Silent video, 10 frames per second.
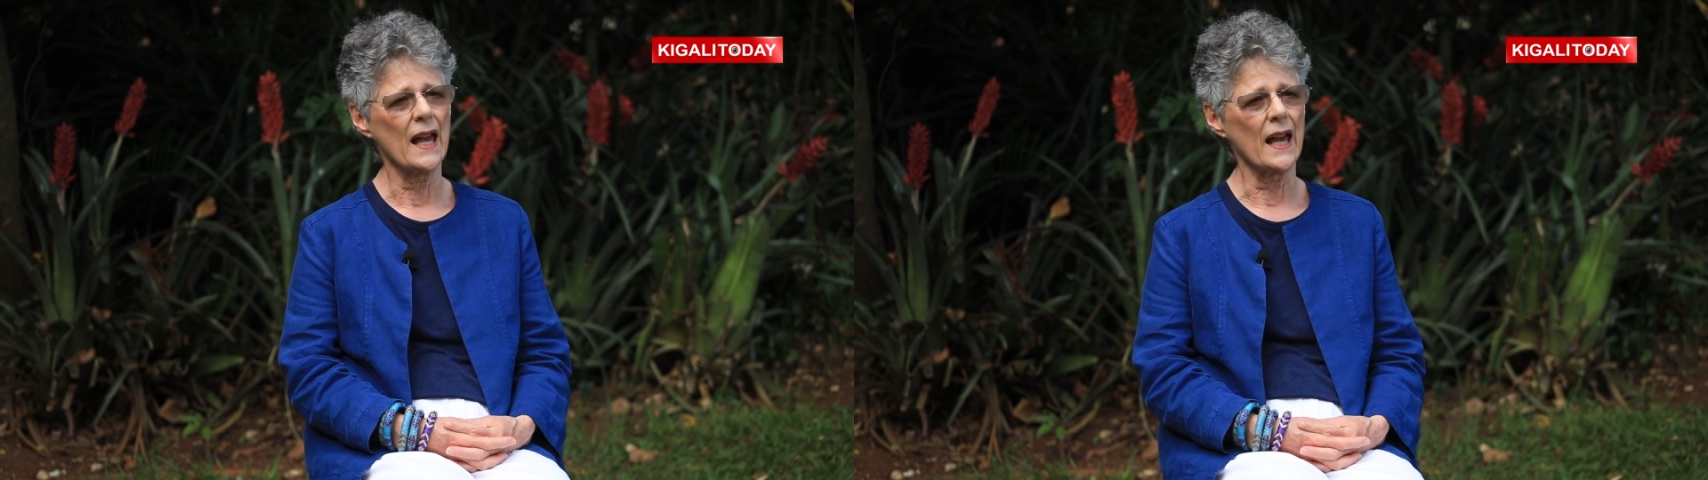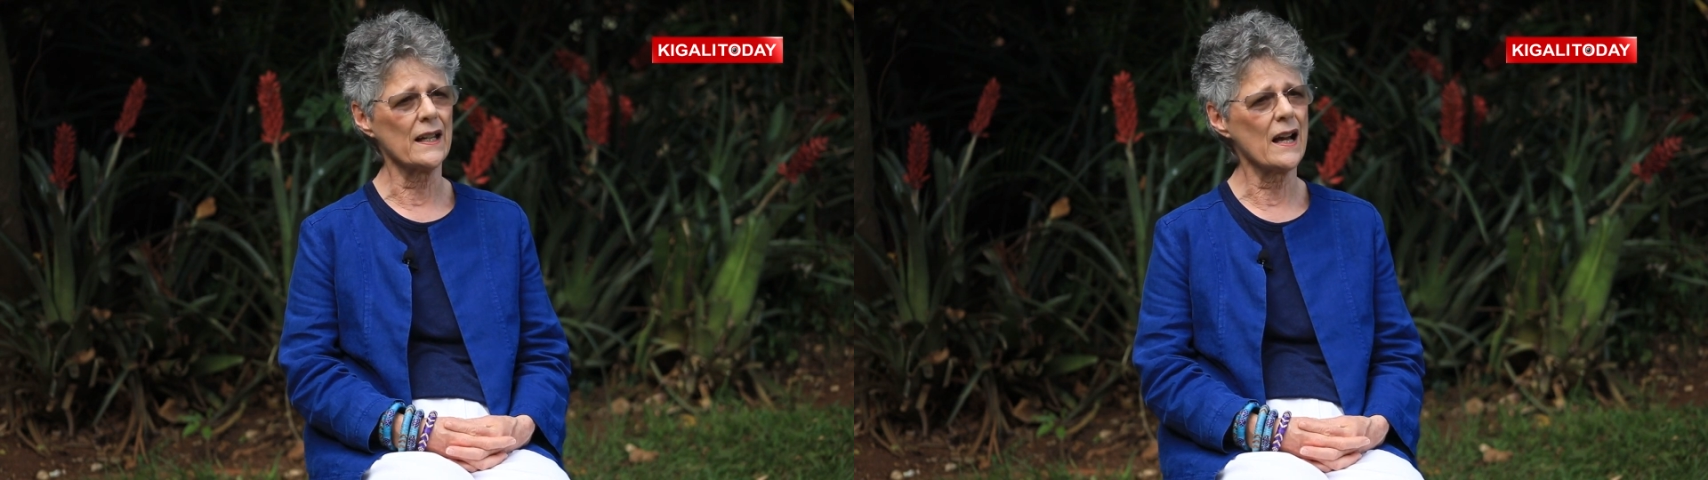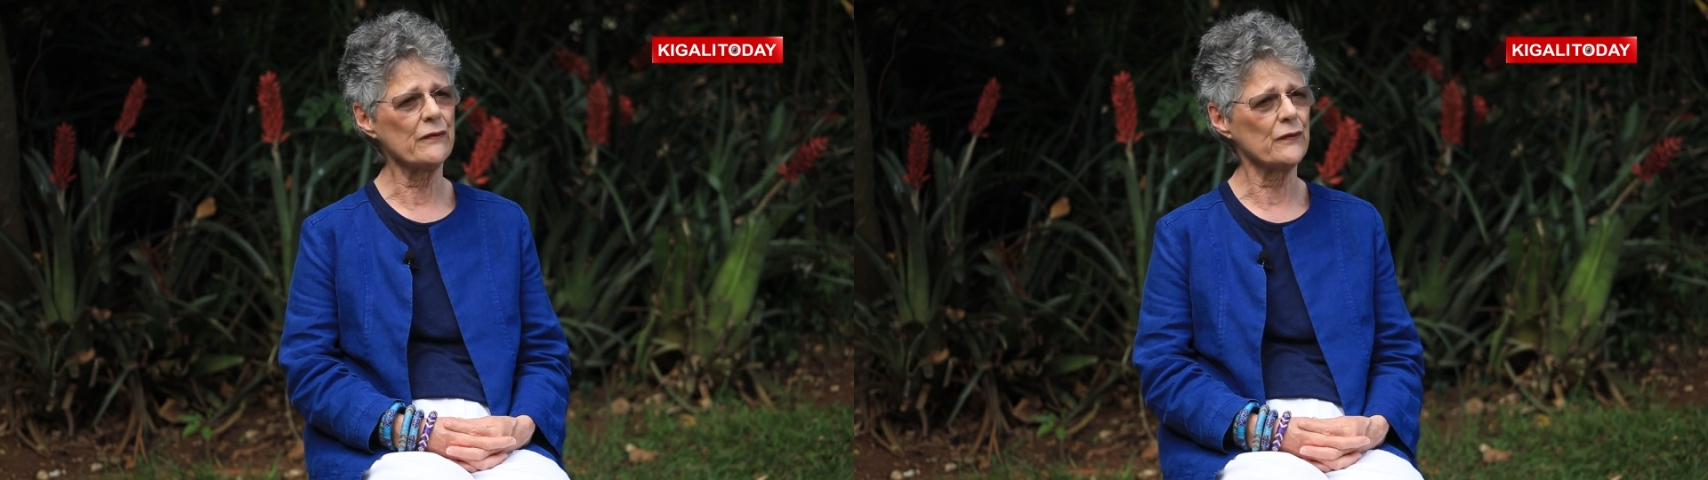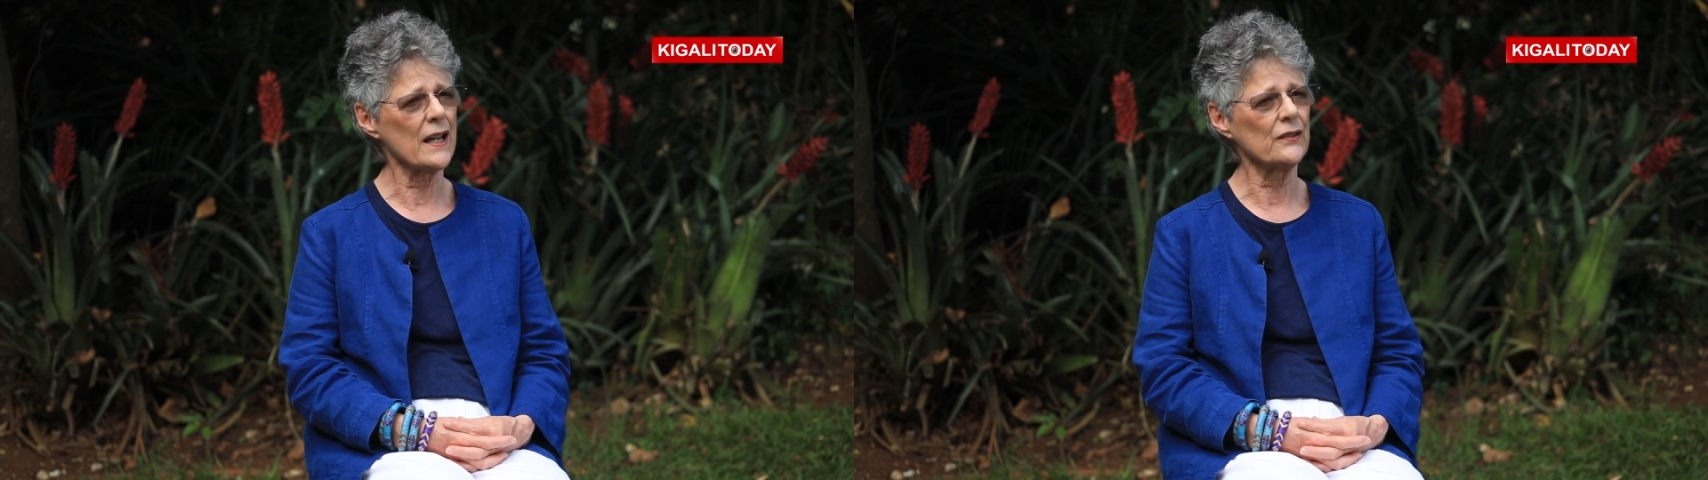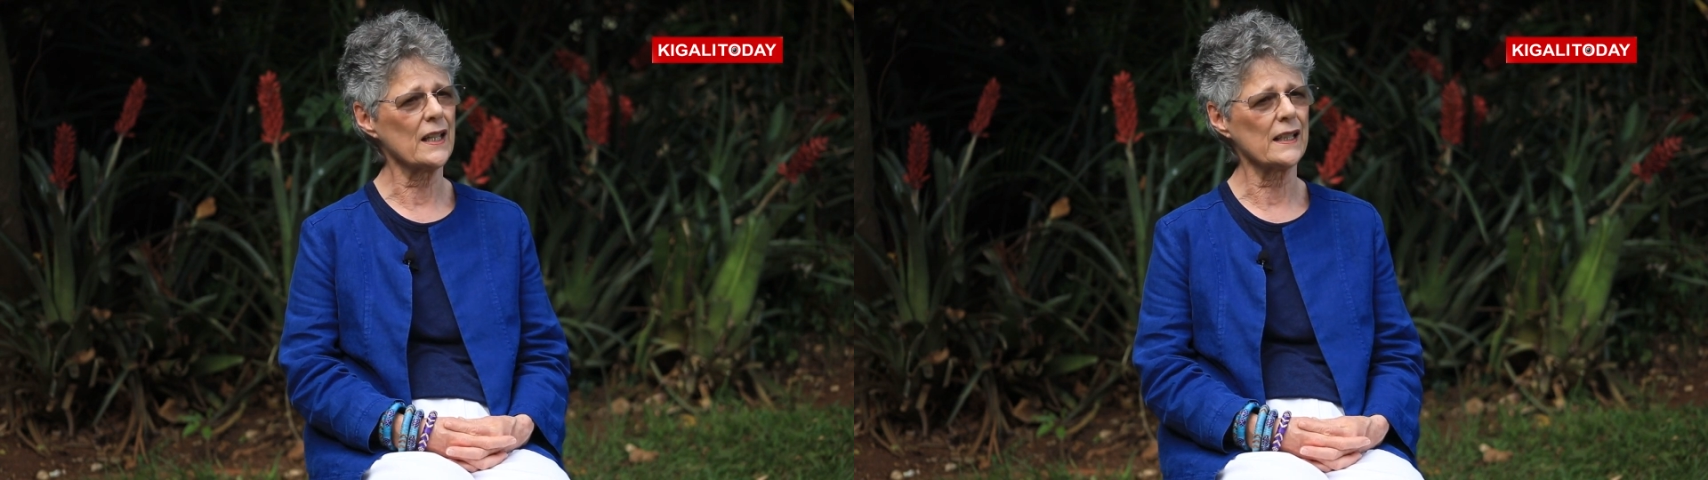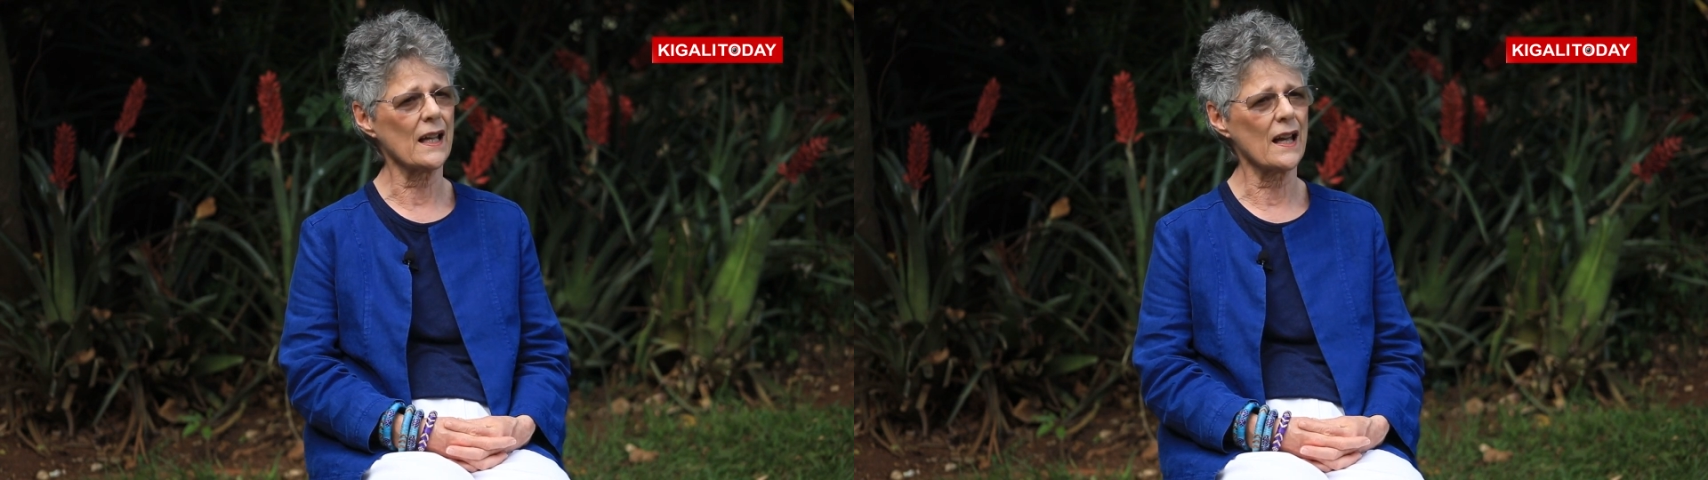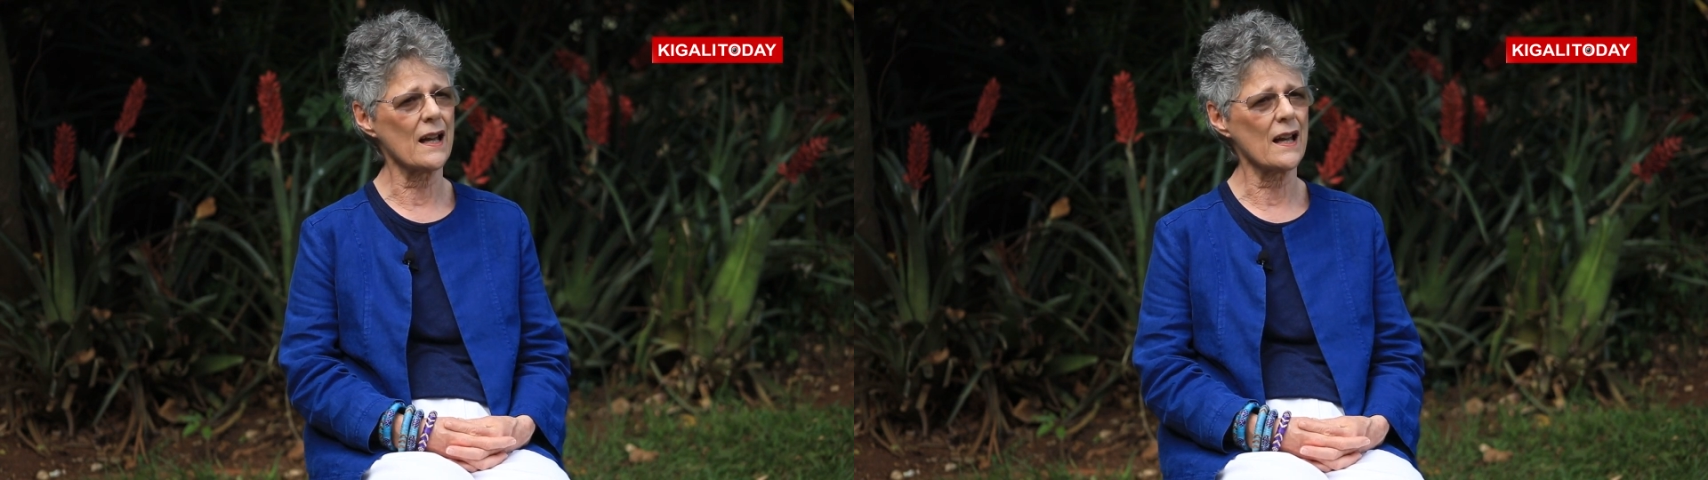And I found that